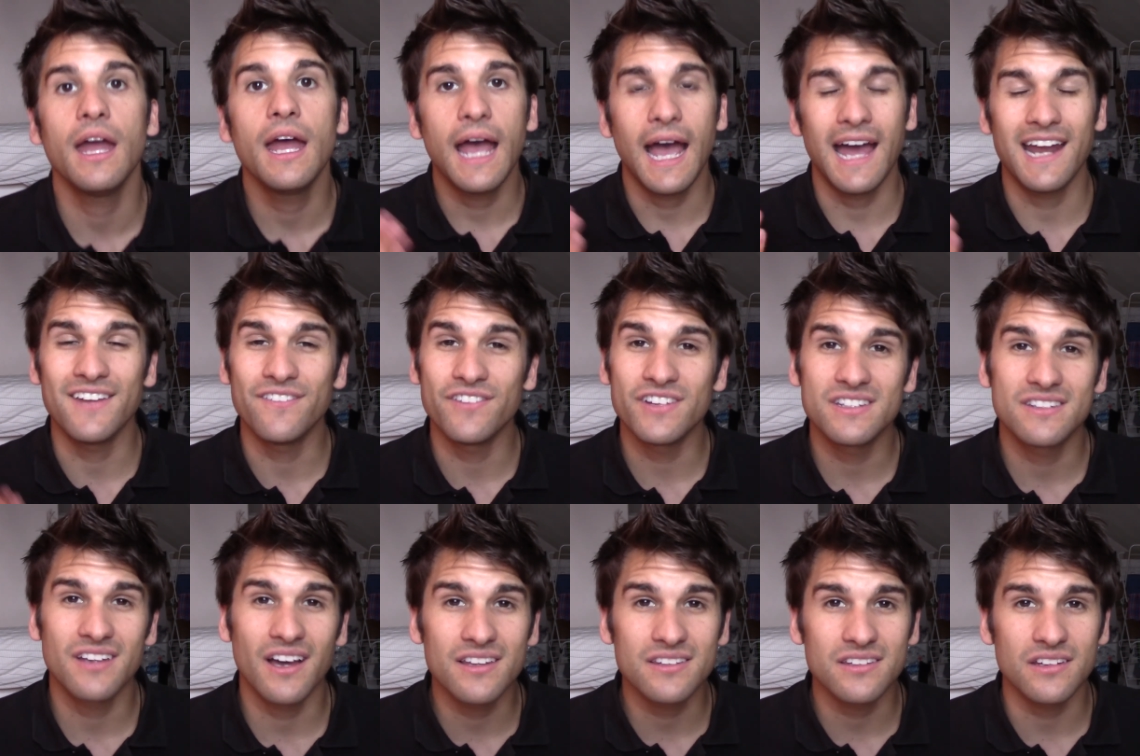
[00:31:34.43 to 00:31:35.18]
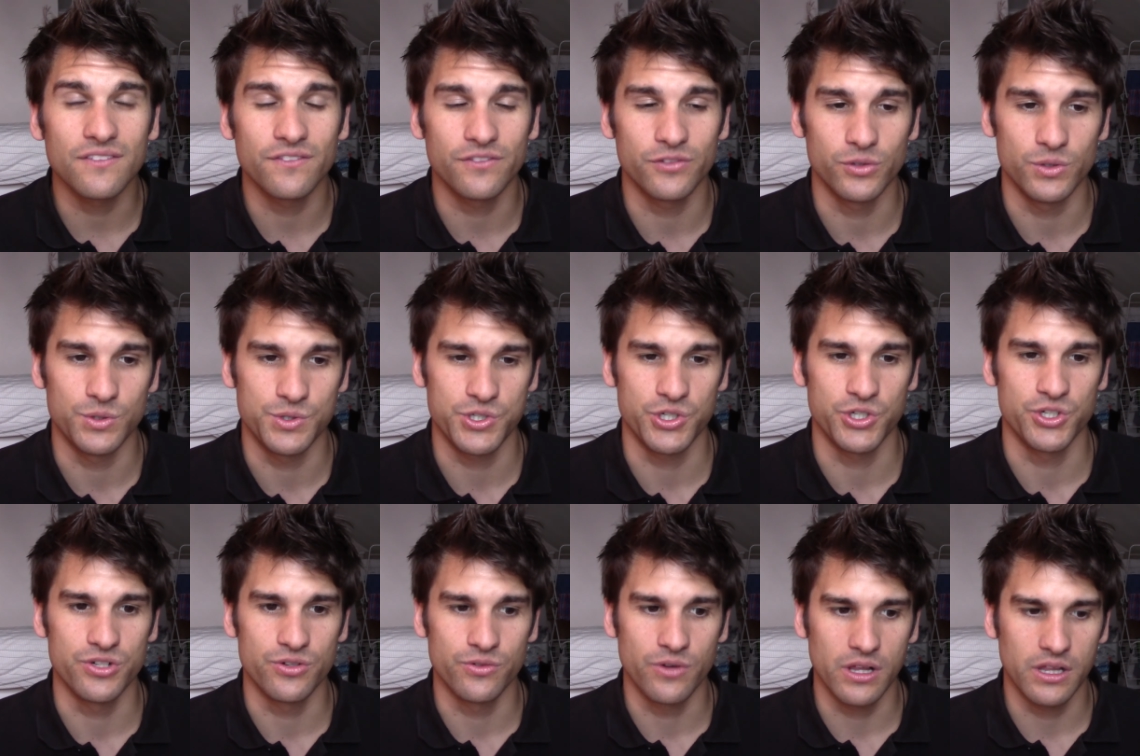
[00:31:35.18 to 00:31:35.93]
And if it does influence
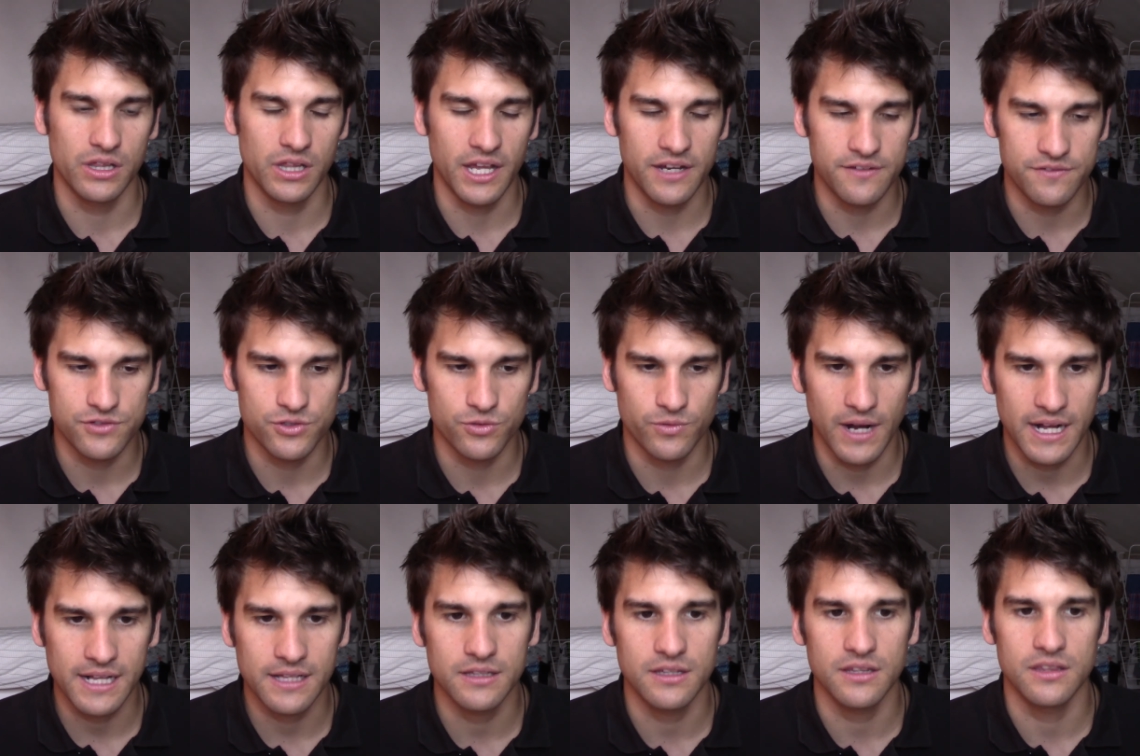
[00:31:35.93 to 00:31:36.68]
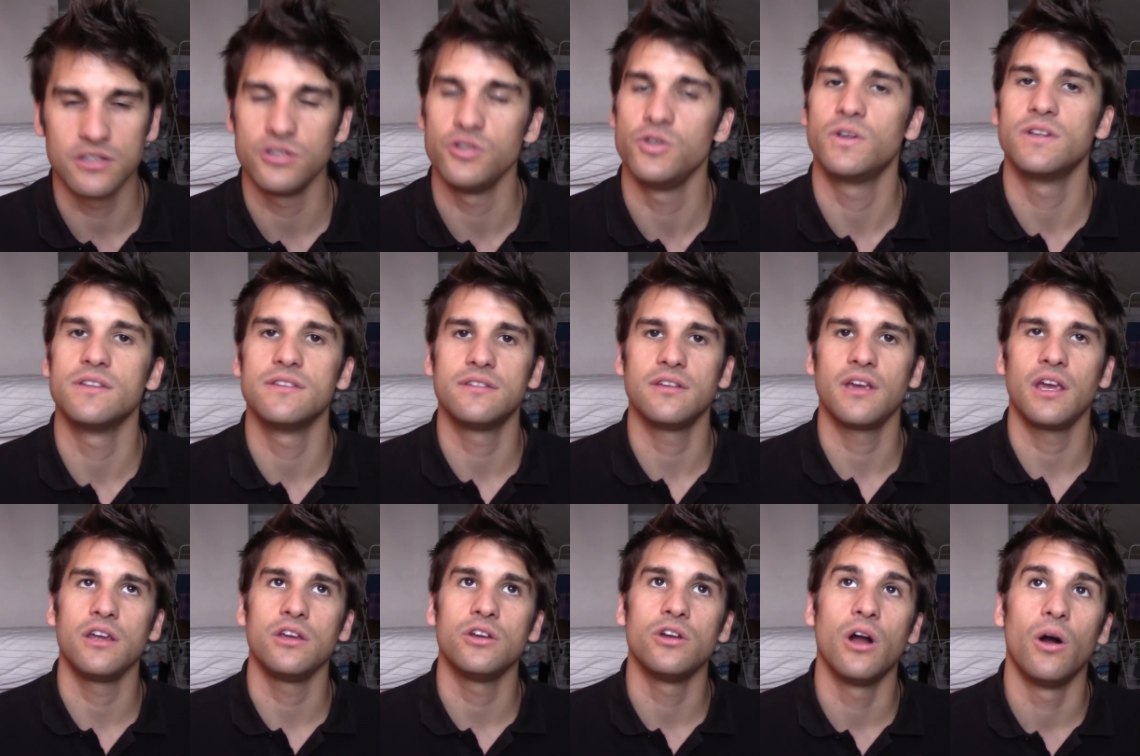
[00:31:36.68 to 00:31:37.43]
your life directly, then you can
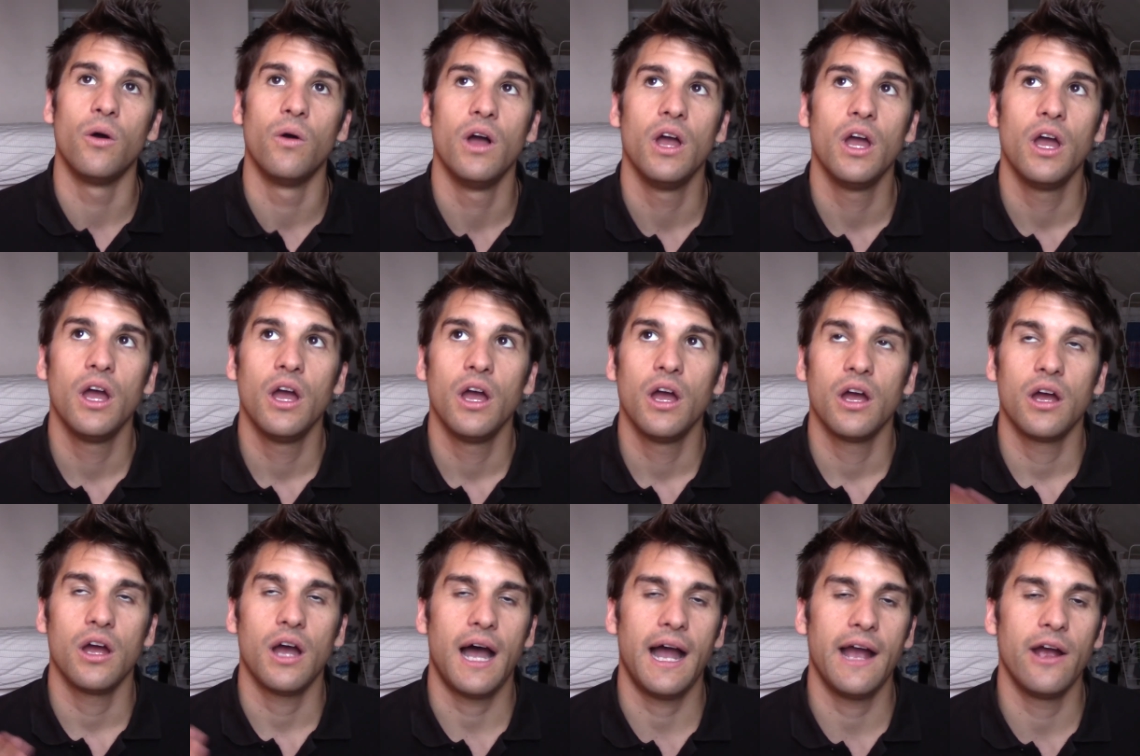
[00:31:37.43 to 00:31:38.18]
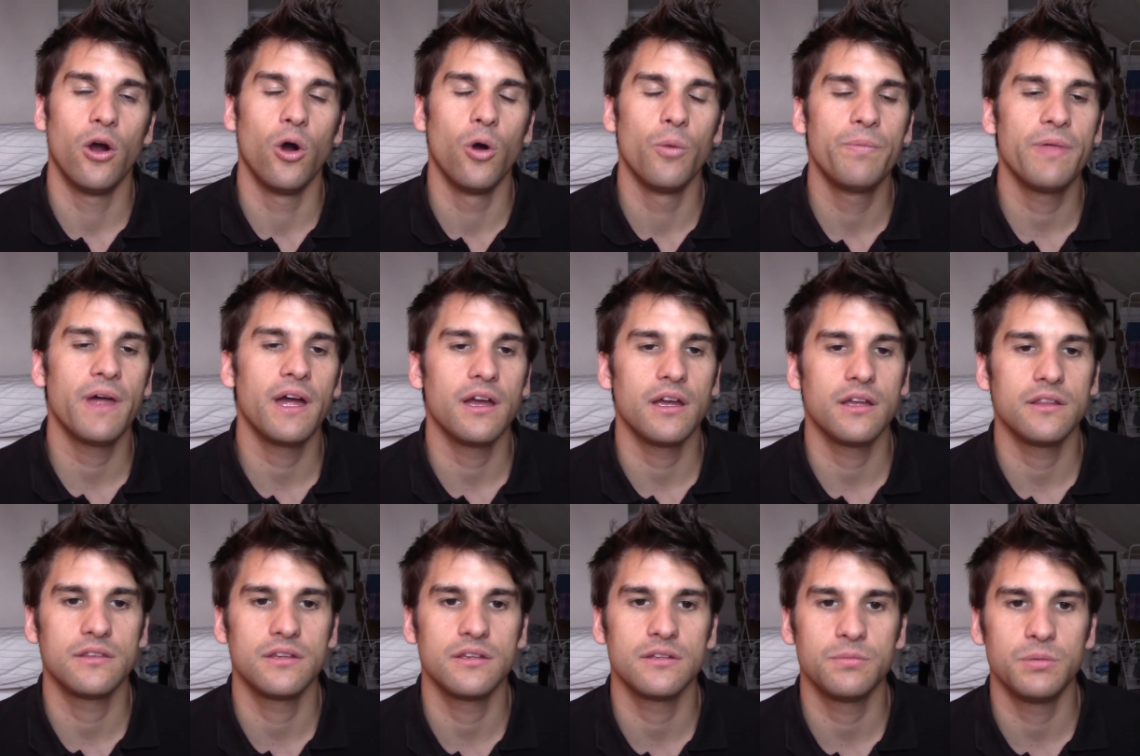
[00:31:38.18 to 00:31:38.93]
say, I hope
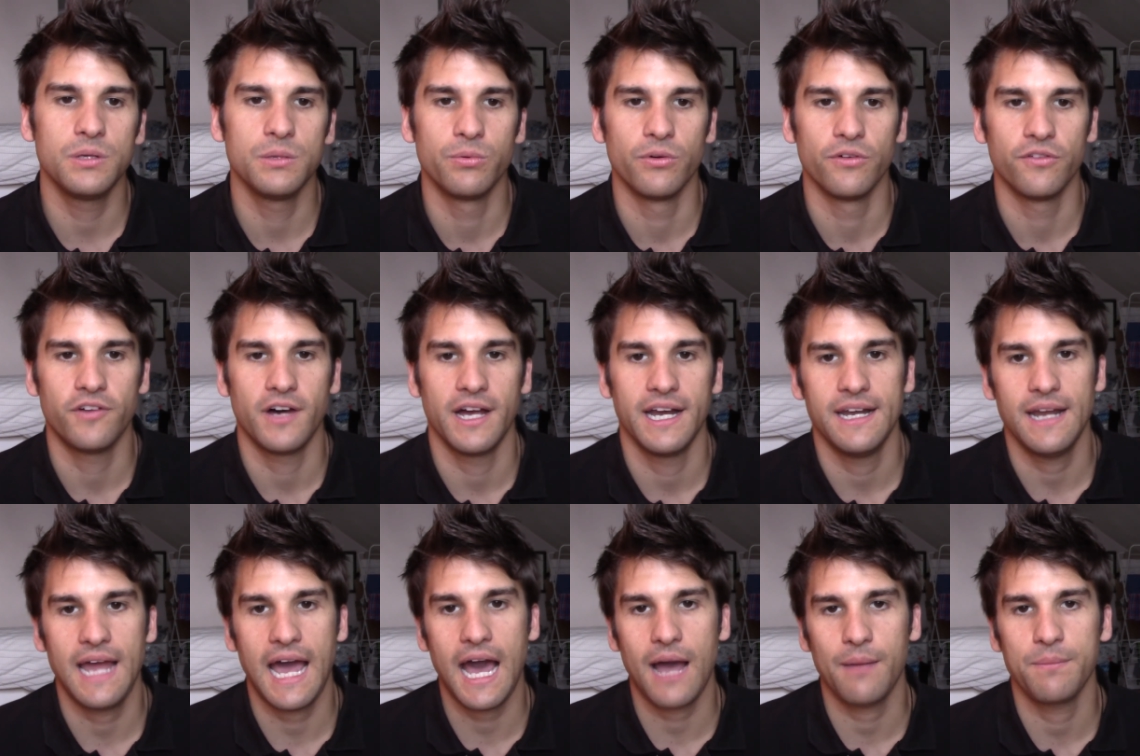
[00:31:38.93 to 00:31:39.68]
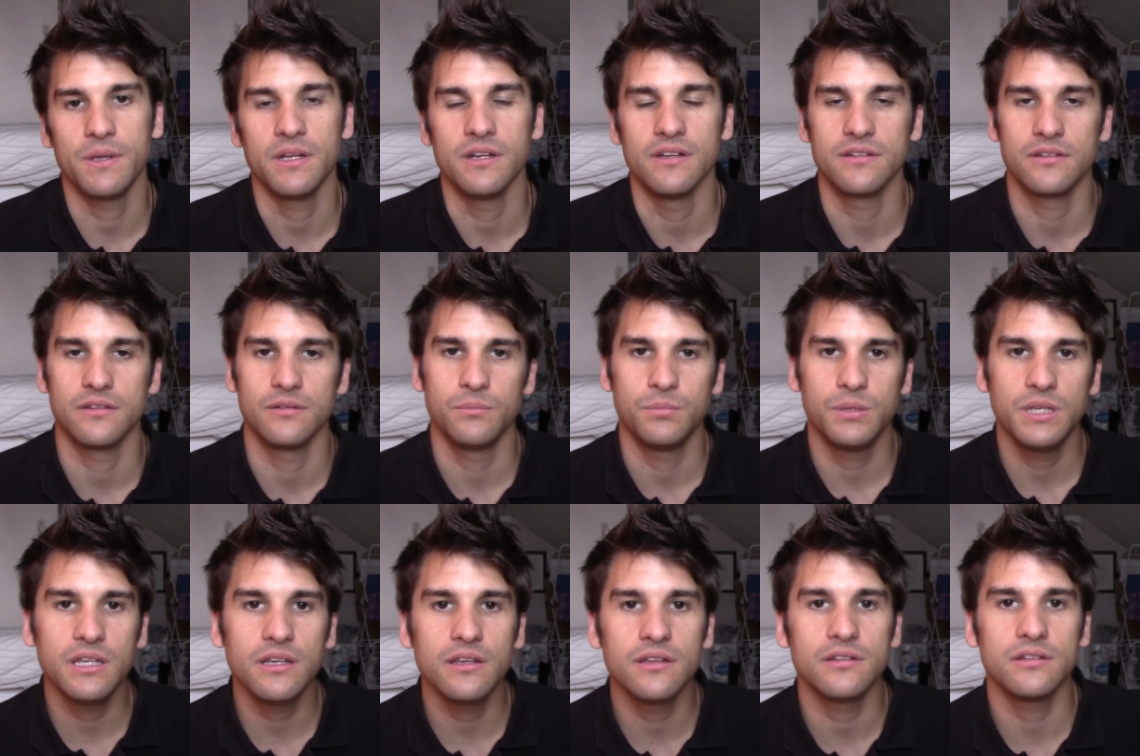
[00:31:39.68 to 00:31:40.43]
that these people find happiness and
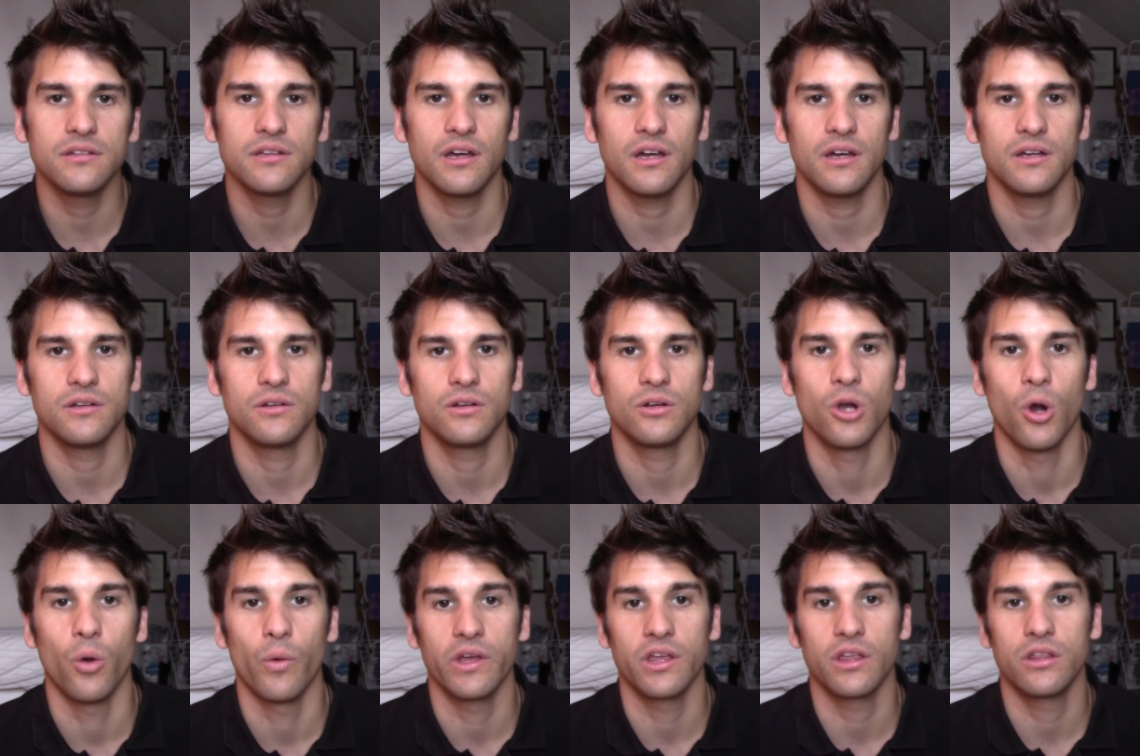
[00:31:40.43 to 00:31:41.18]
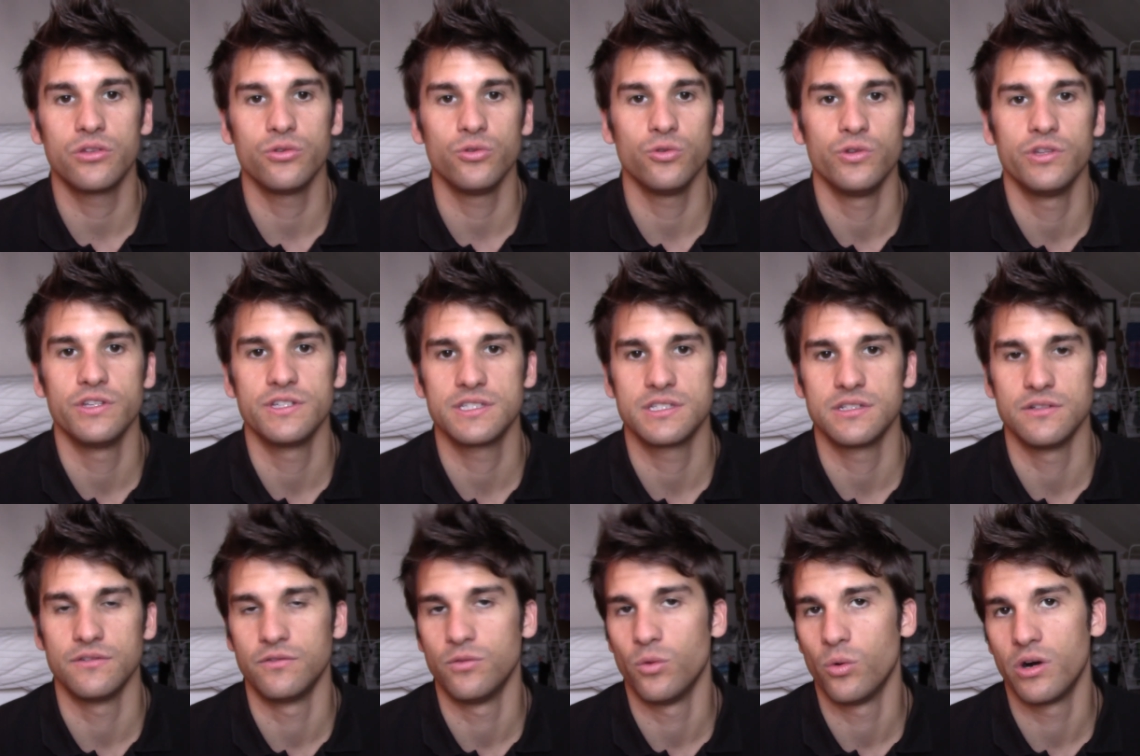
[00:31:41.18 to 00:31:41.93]
peace going through this
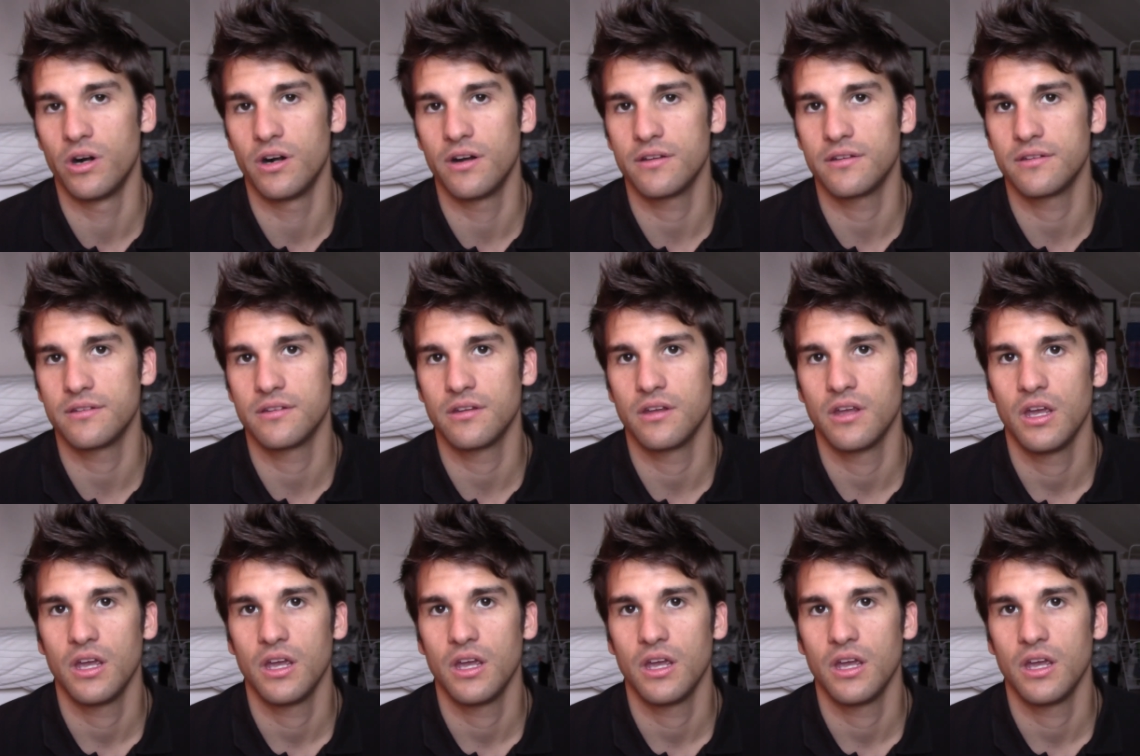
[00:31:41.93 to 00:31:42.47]
divorce.